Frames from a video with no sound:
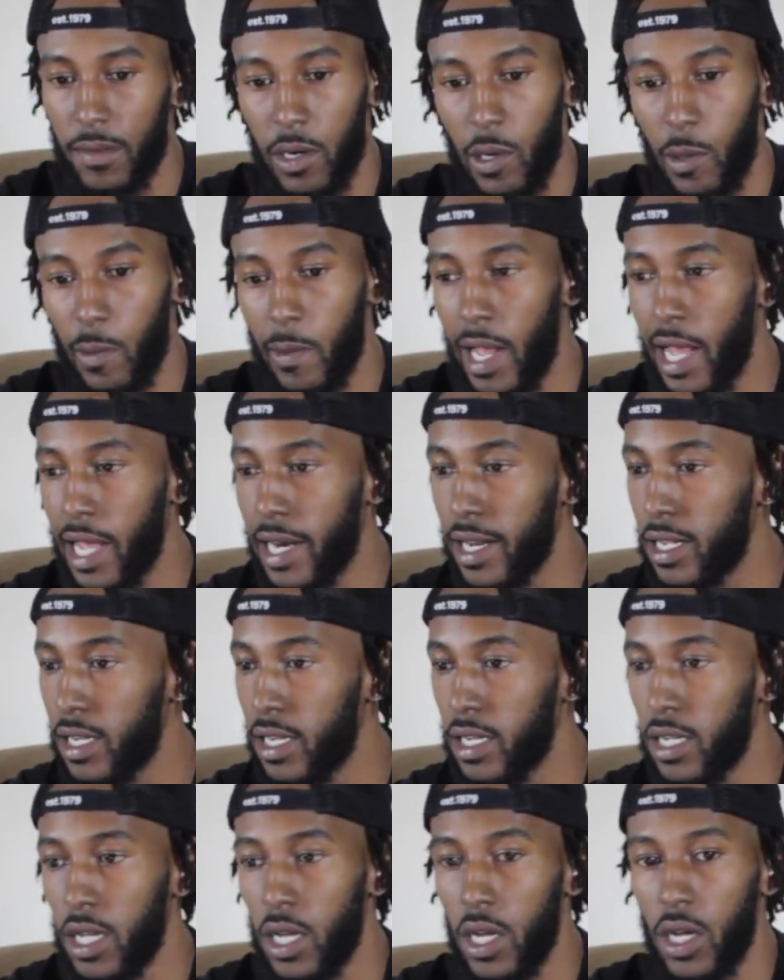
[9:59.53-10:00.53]
No
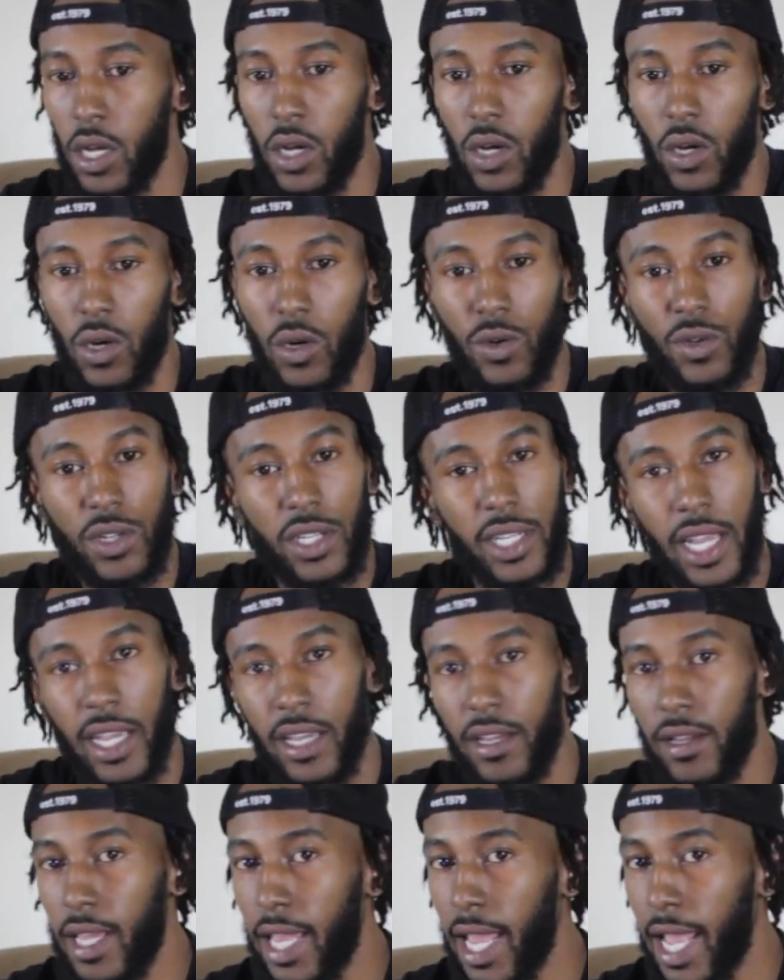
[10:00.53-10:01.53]
matter who say
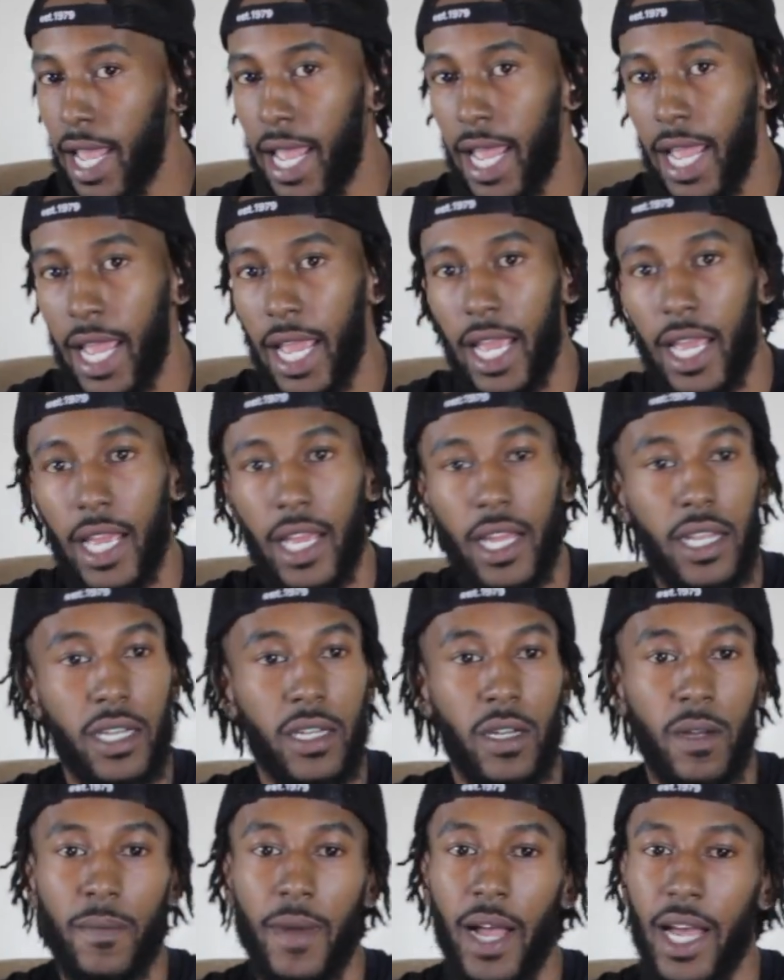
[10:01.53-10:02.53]
you can,
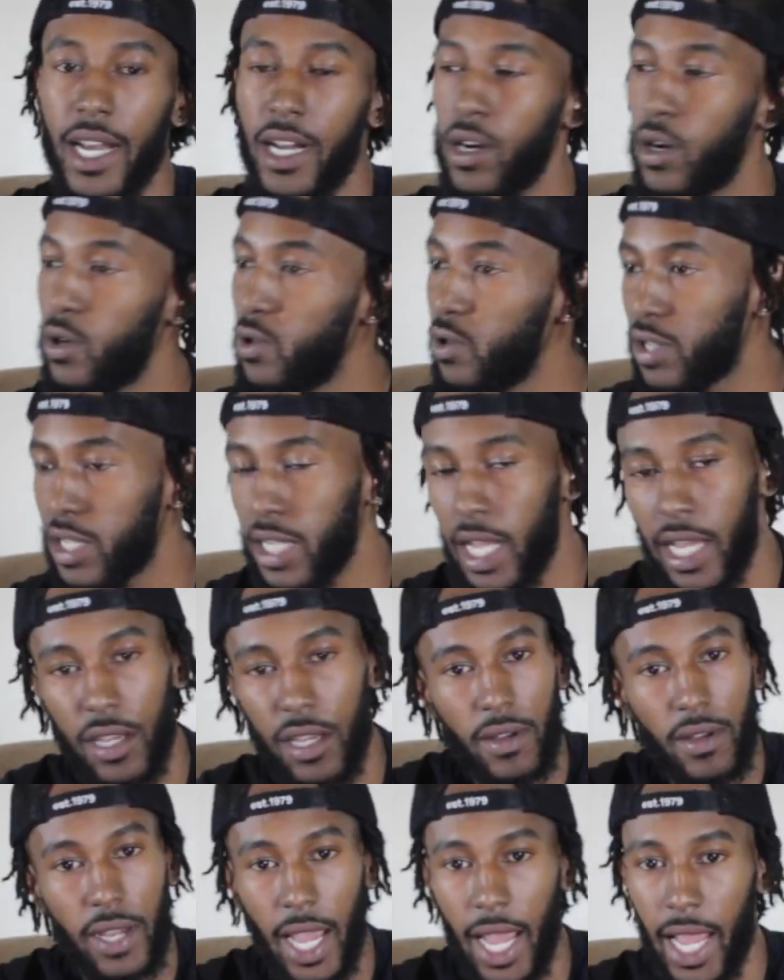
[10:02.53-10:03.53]
no matter who say
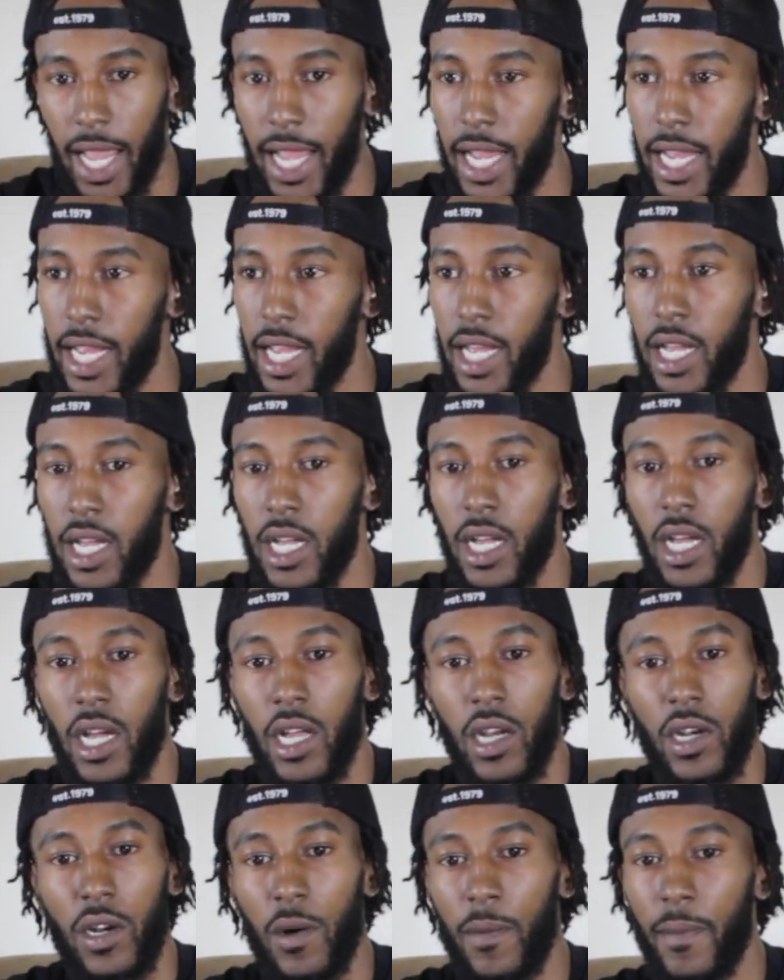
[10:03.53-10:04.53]
can't,
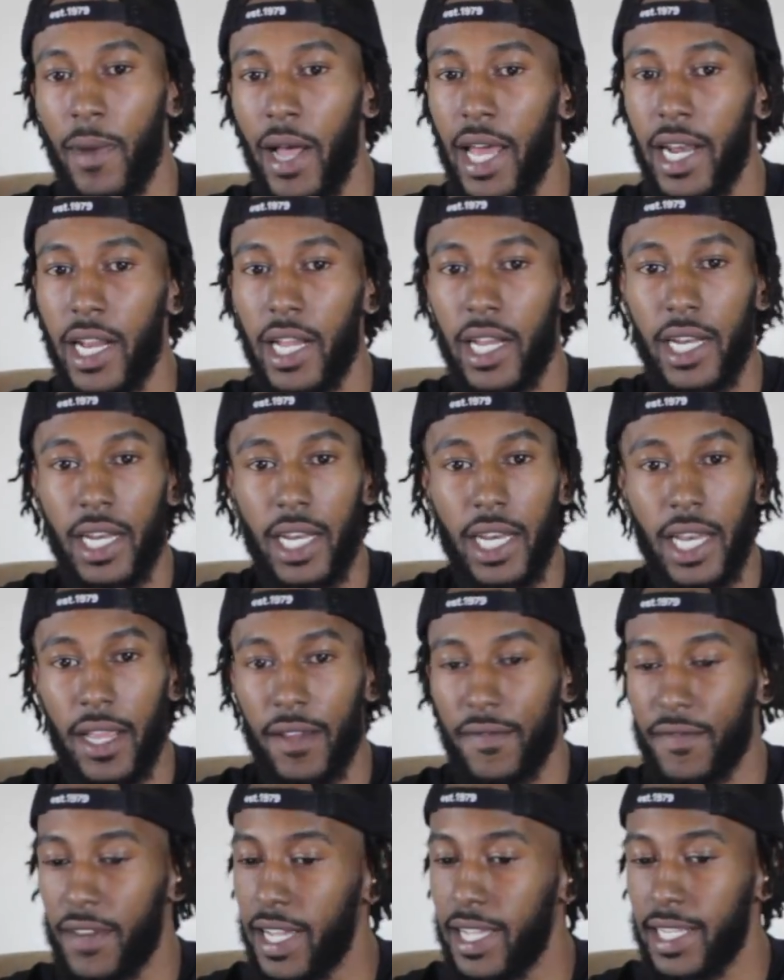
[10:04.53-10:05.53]
no matter
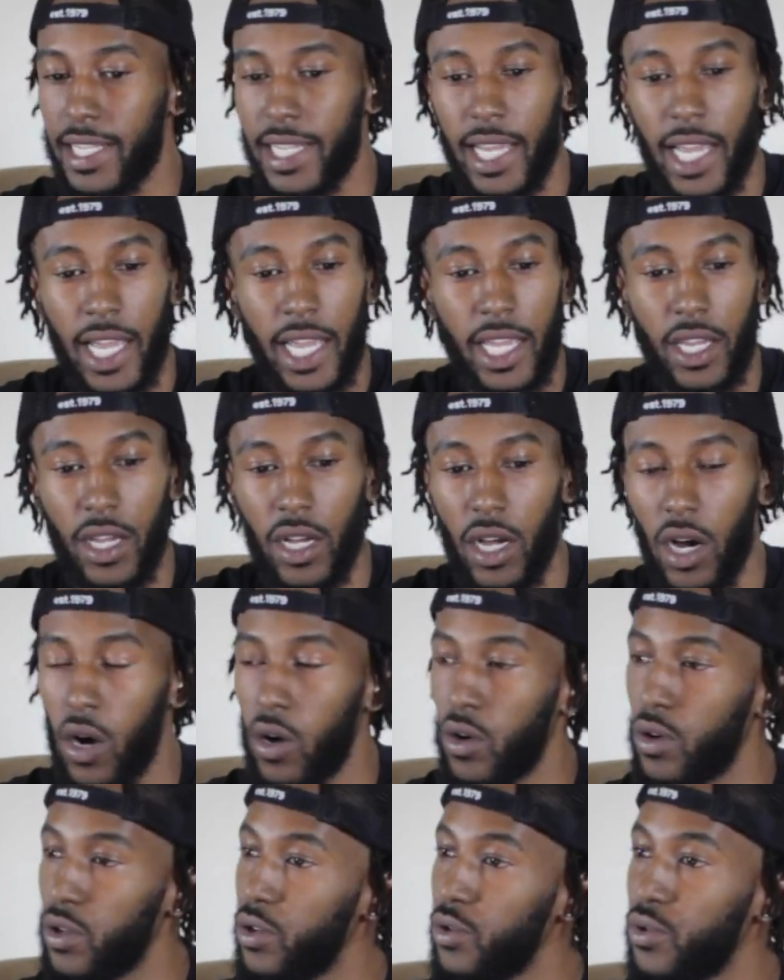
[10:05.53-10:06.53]
if they tell you,
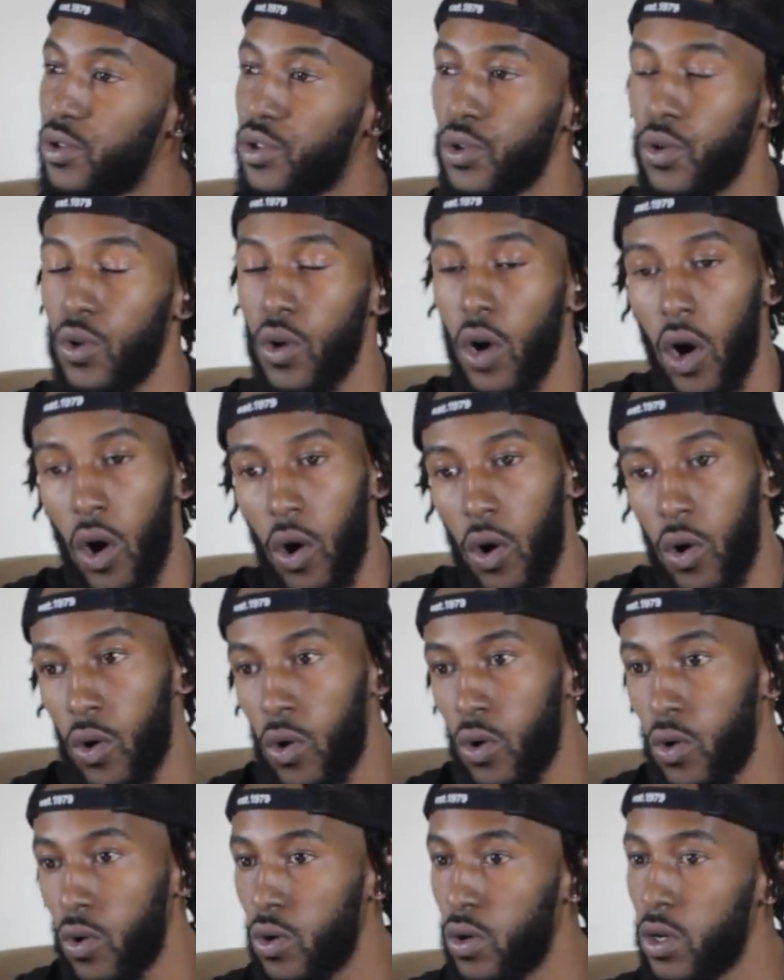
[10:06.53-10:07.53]
oh, you too
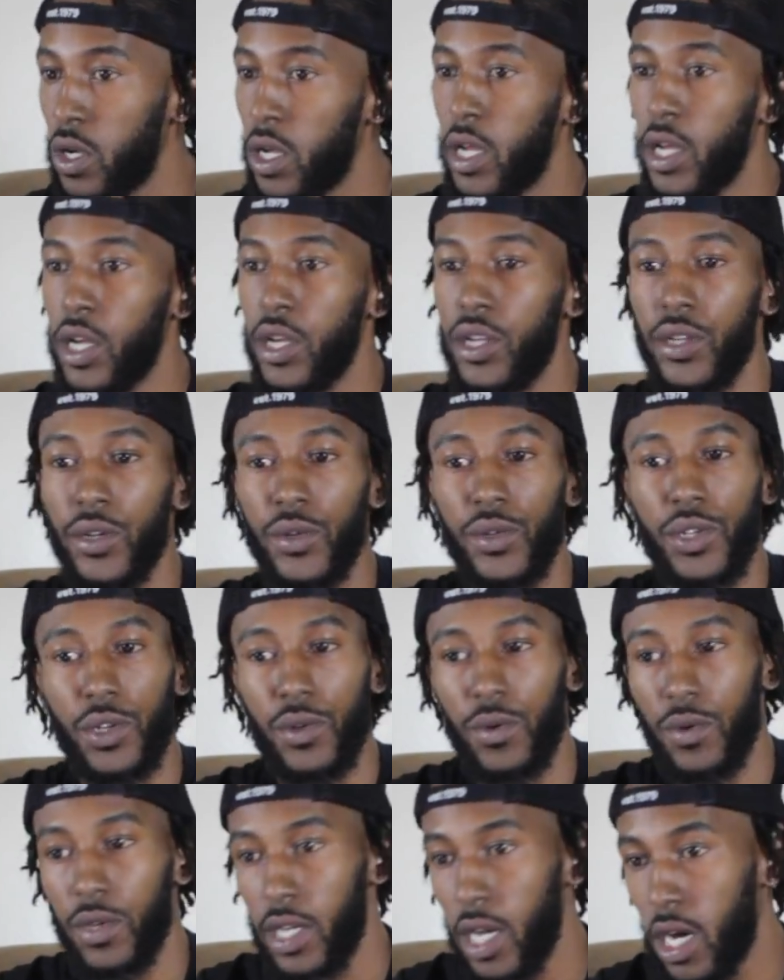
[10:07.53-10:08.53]
old, you
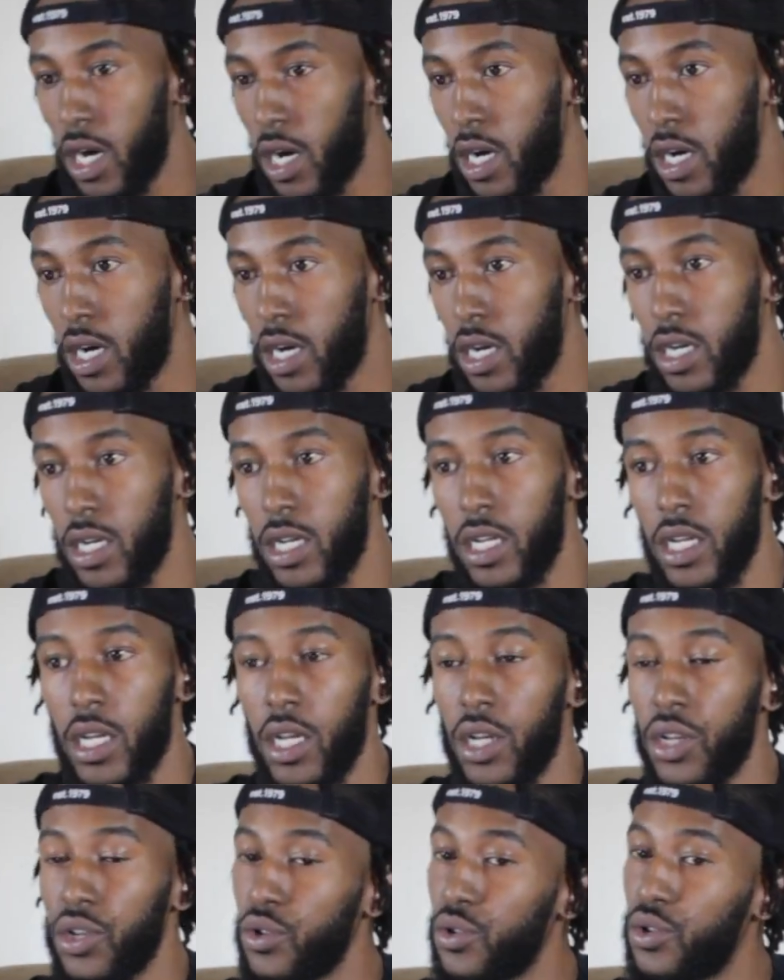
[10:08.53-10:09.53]
too young,
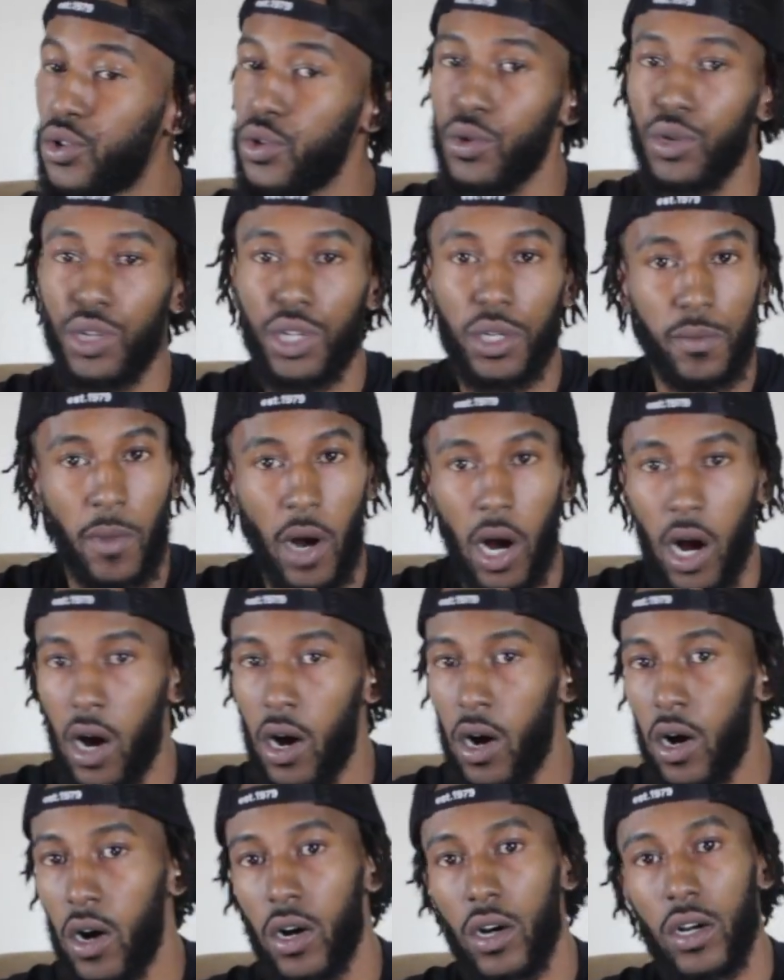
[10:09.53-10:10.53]
you too
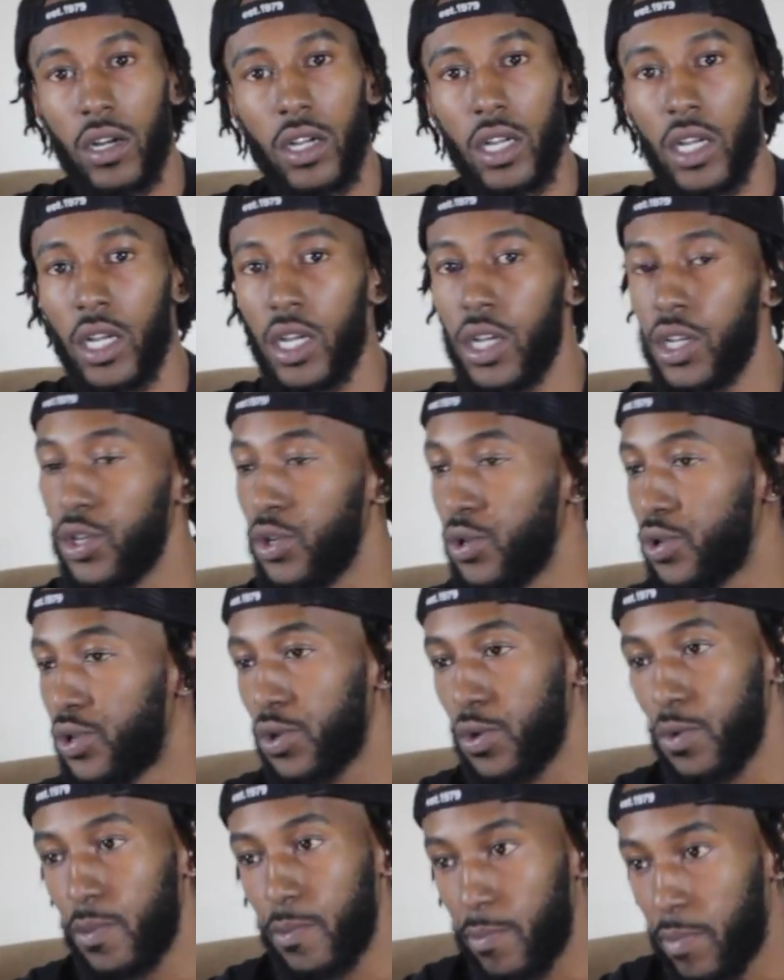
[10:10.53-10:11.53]
small, you
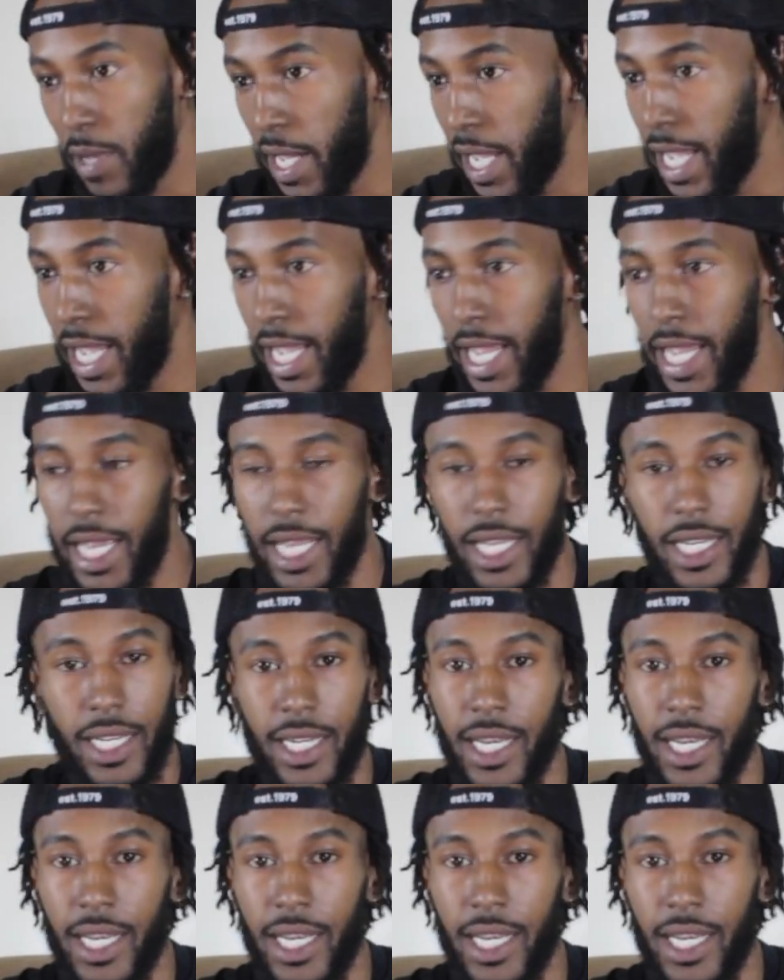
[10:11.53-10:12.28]
too big.